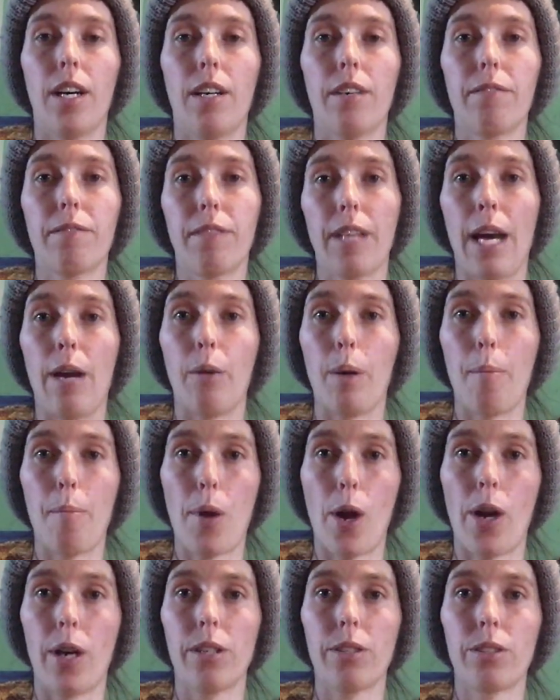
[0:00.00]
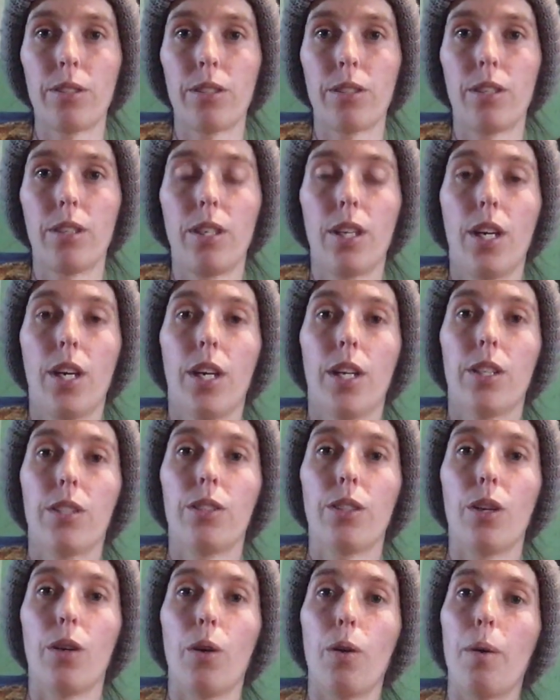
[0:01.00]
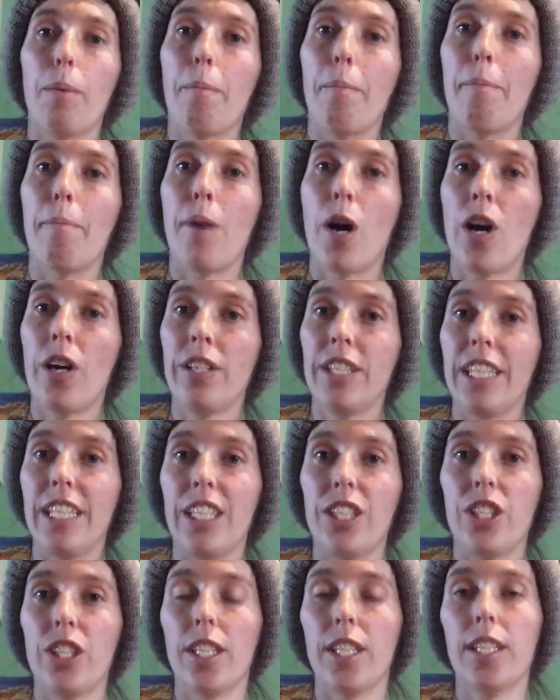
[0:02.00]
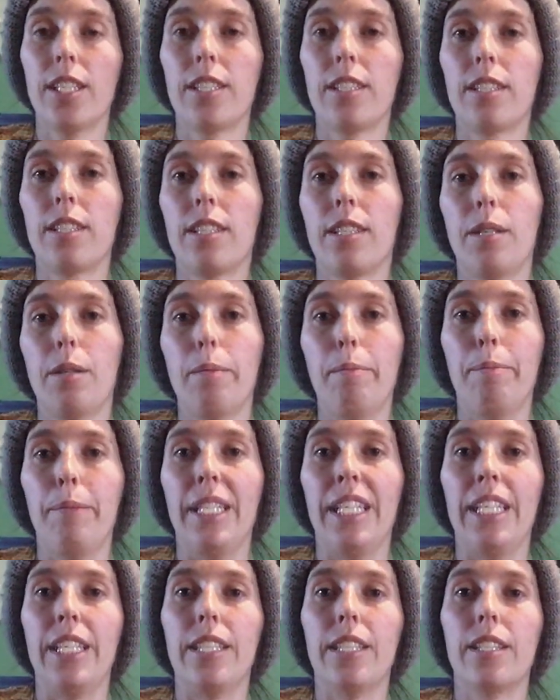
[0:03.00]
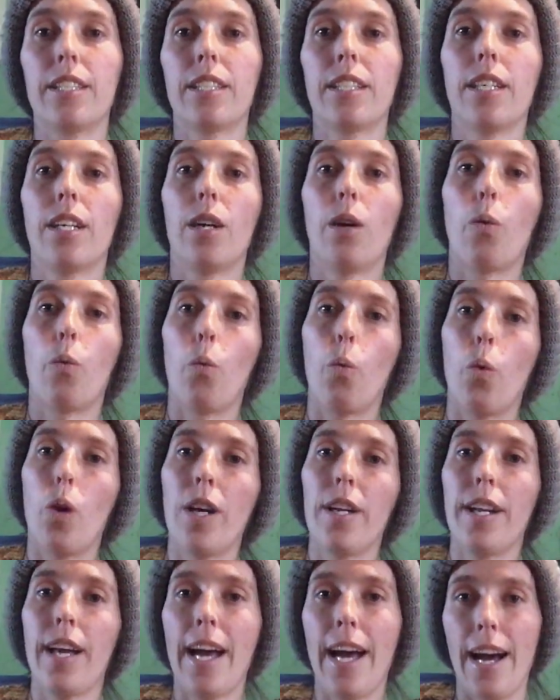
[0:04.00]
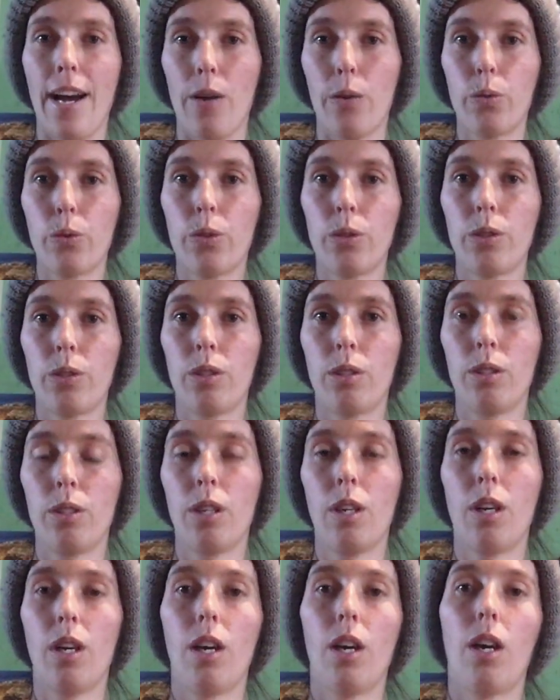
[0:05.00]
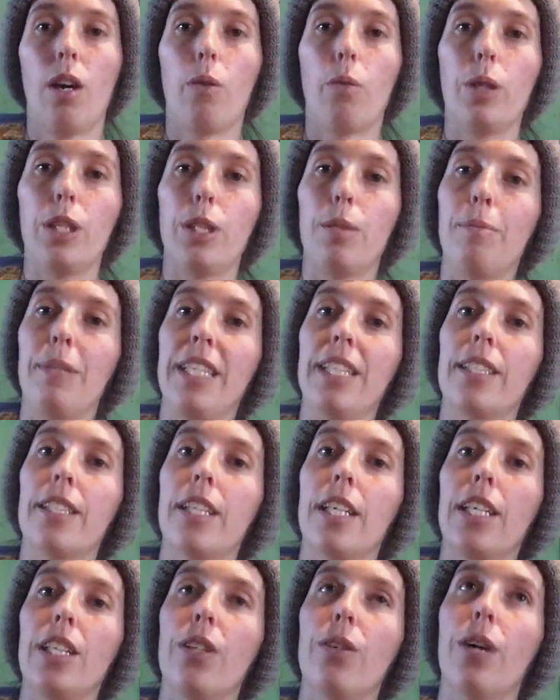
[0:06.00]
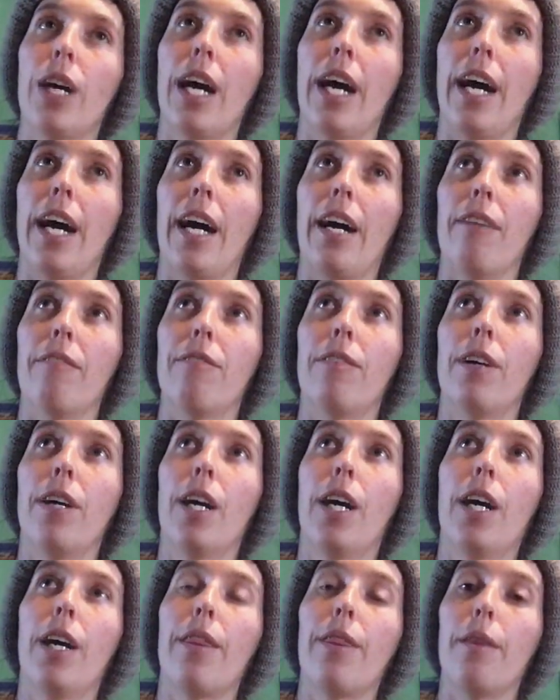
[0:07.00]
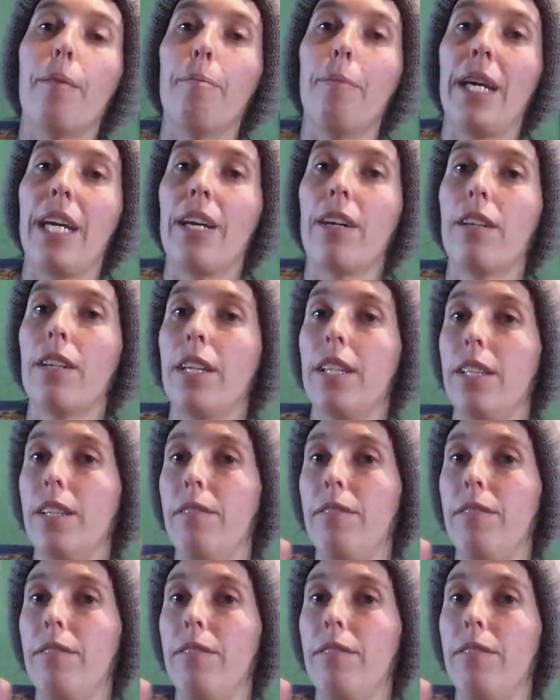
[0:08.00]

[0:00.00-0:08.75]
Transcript: flower parts. So monoecious means one house, which means that you have the male and the